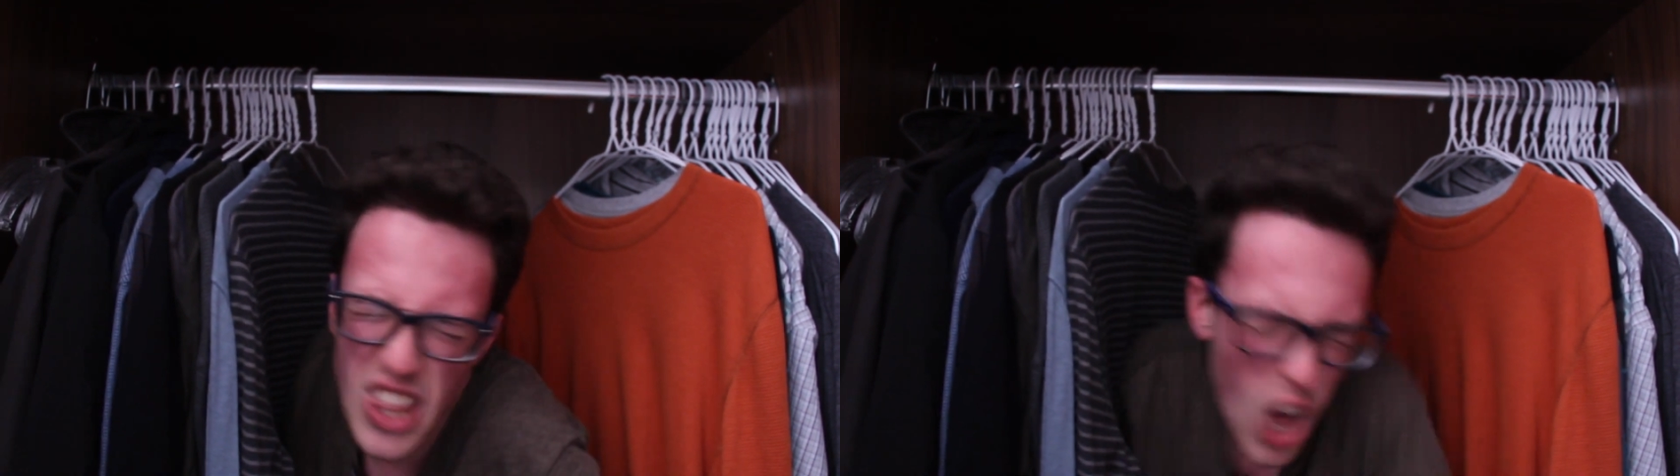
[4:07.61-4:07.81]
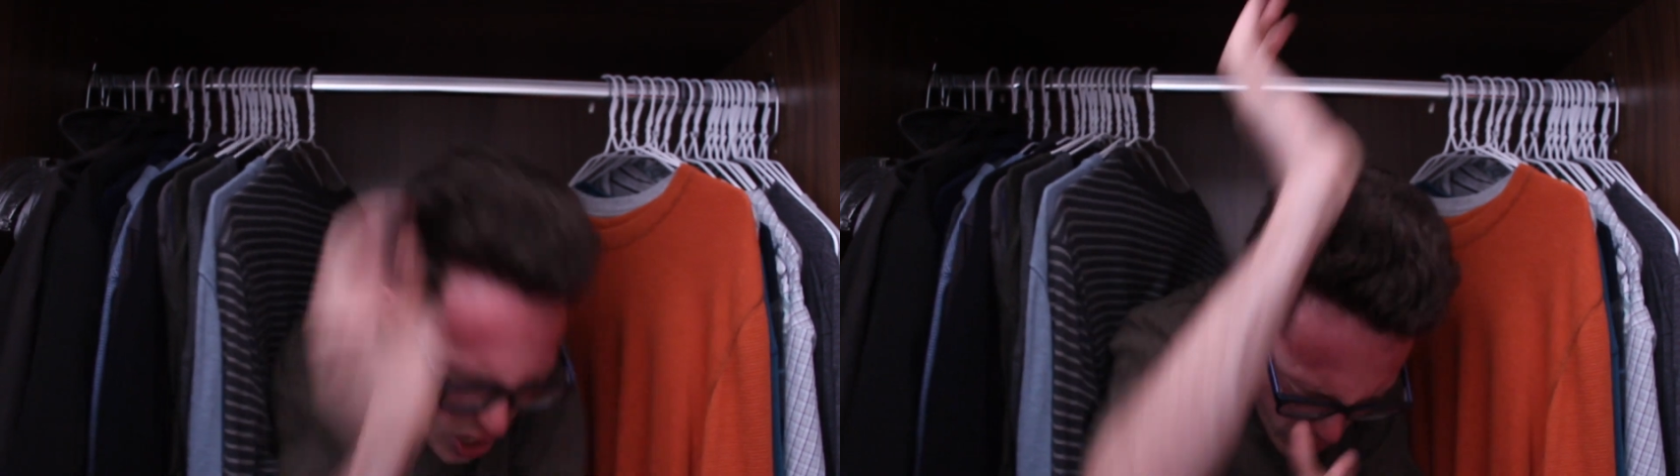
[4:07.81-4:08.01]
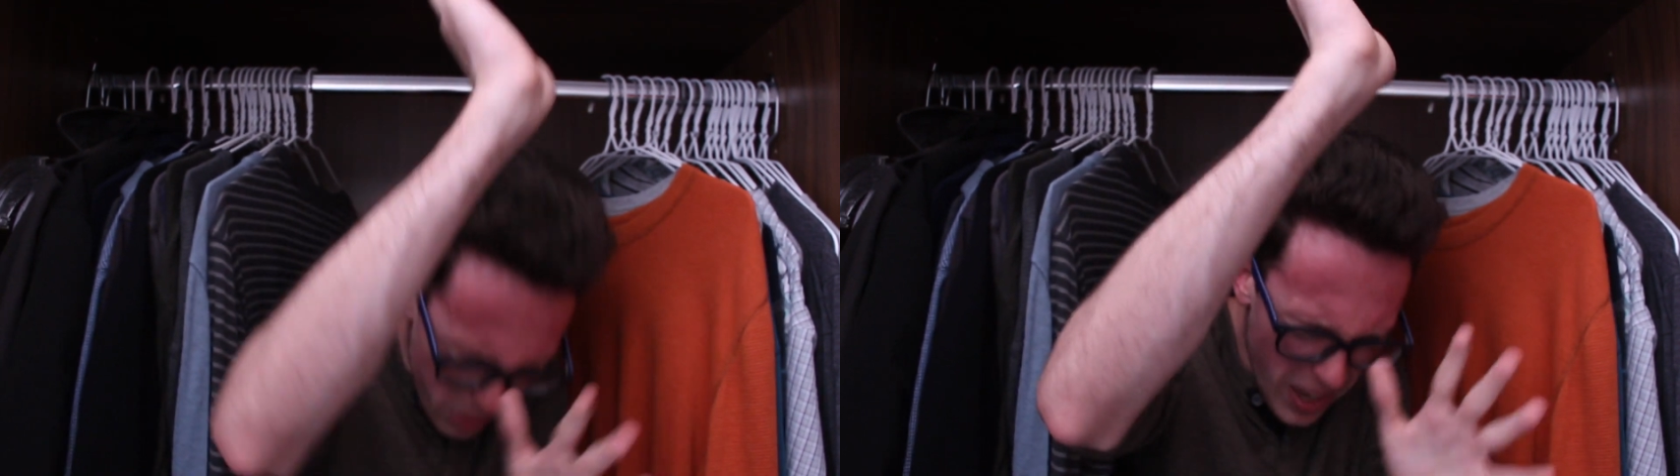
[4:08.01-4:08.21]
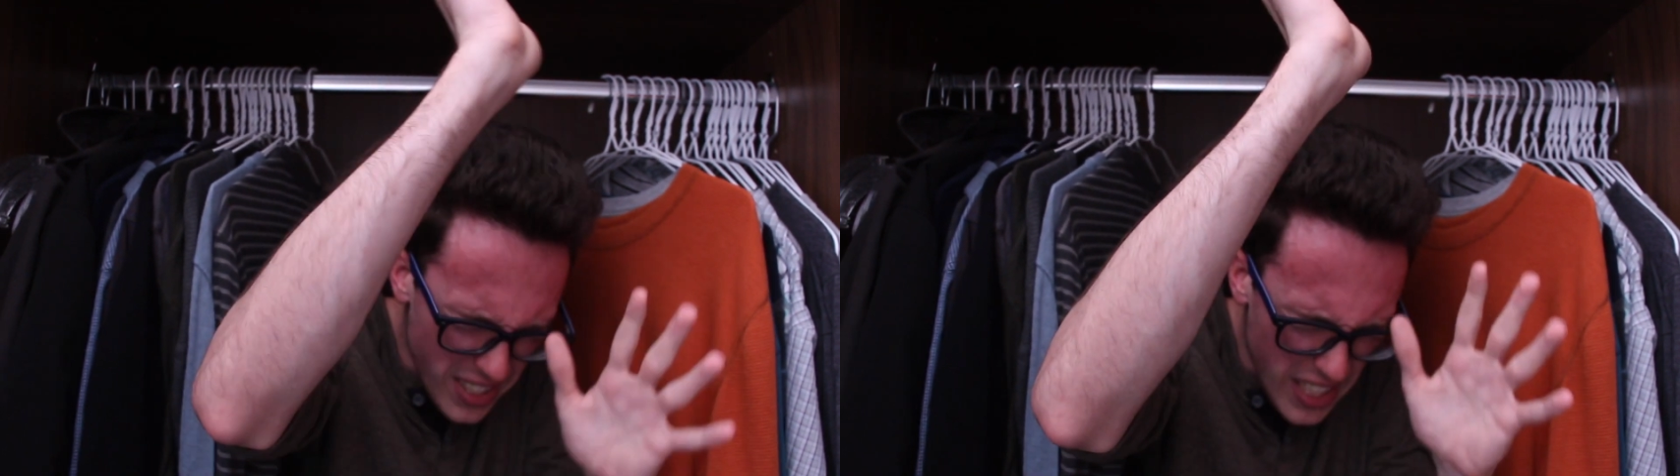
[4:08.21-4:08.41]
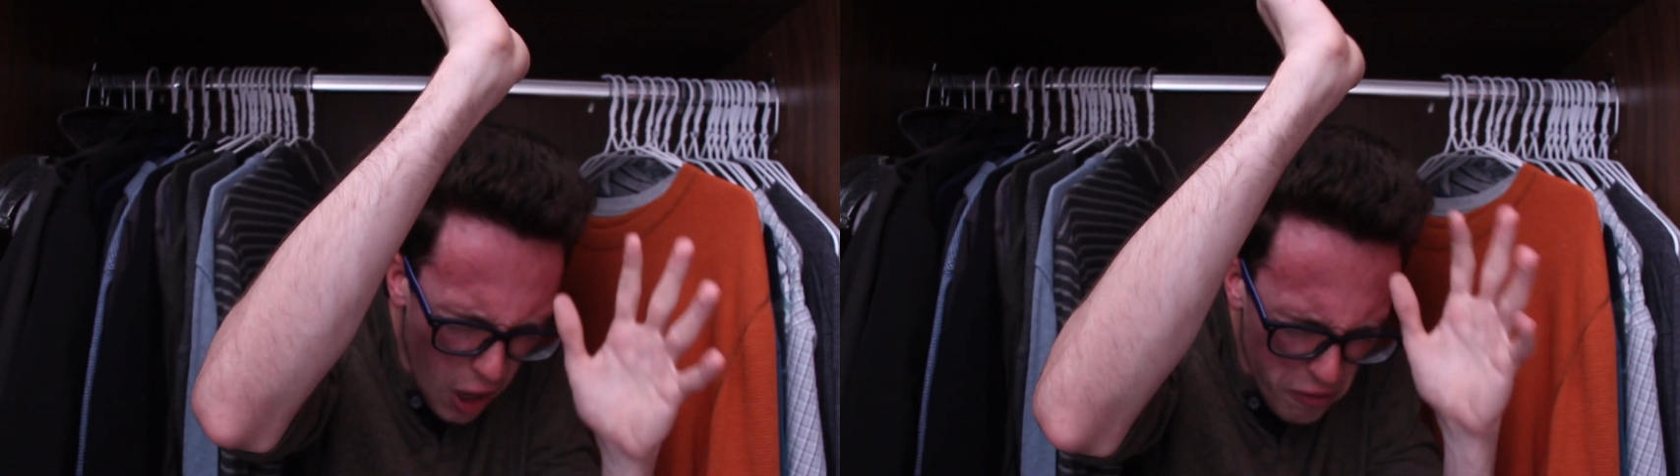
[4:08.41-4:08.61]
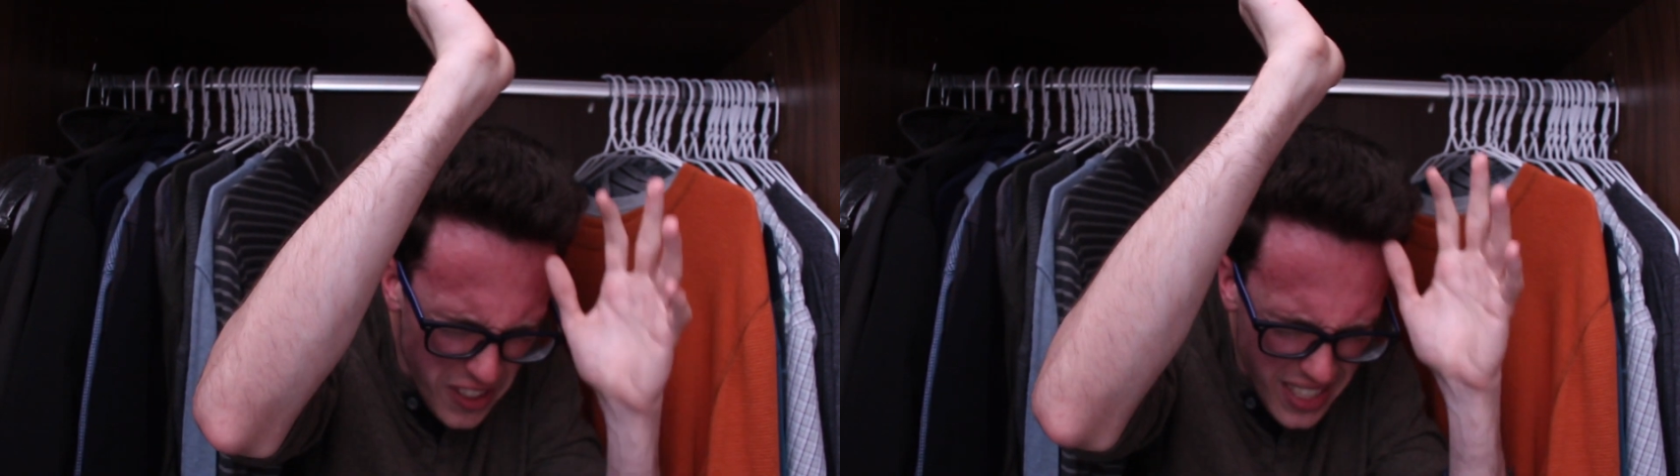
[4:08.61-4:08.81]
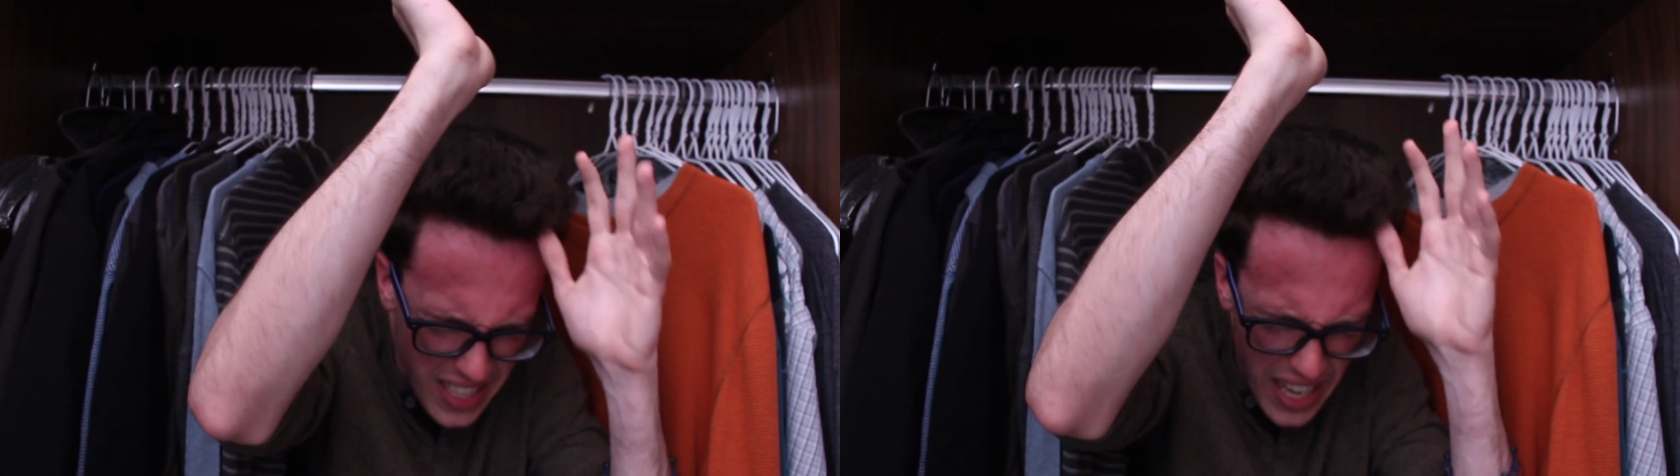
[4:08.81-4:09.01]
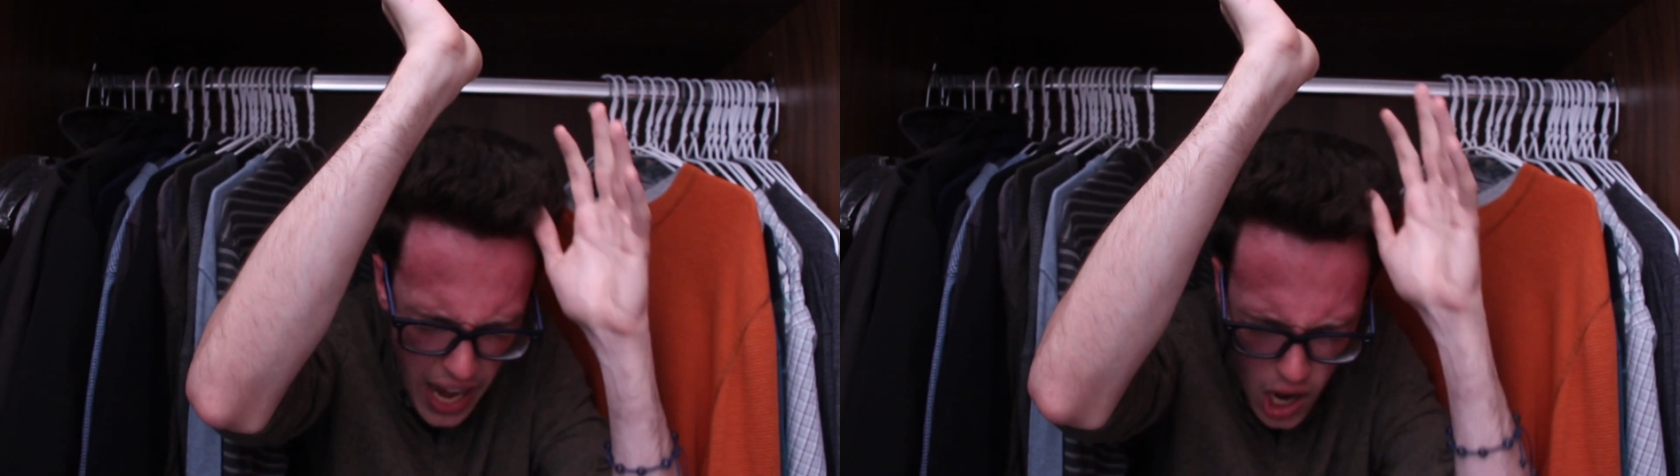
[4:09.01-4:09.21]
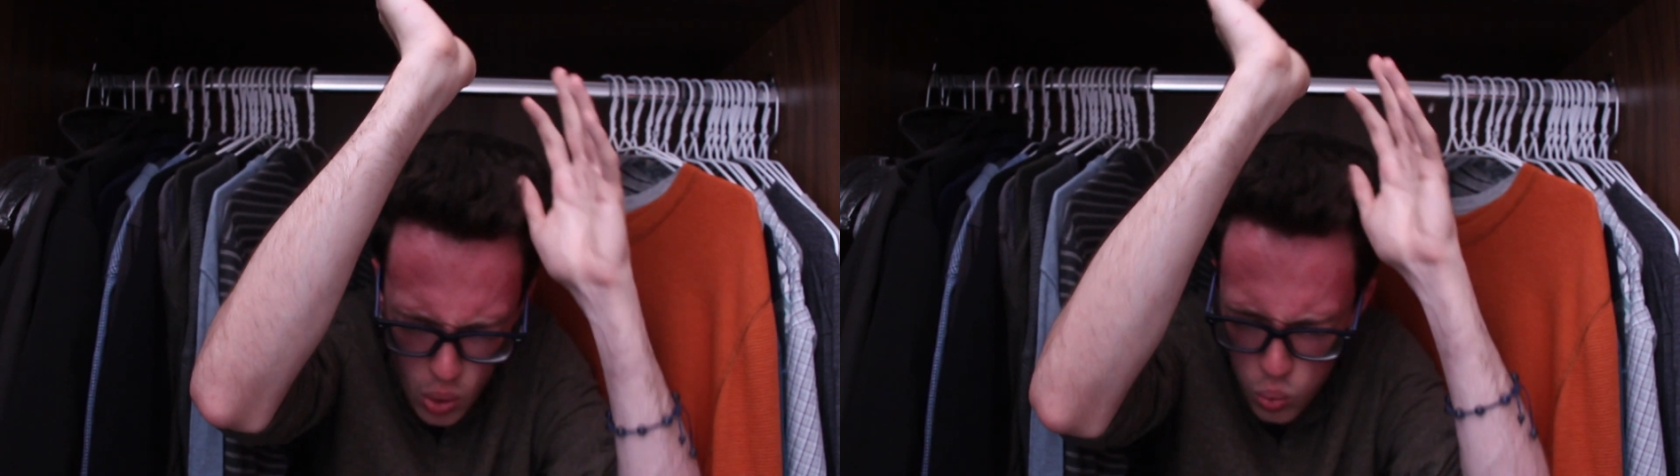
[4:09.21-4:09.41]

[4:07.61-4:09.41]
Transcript: launching myself into the air,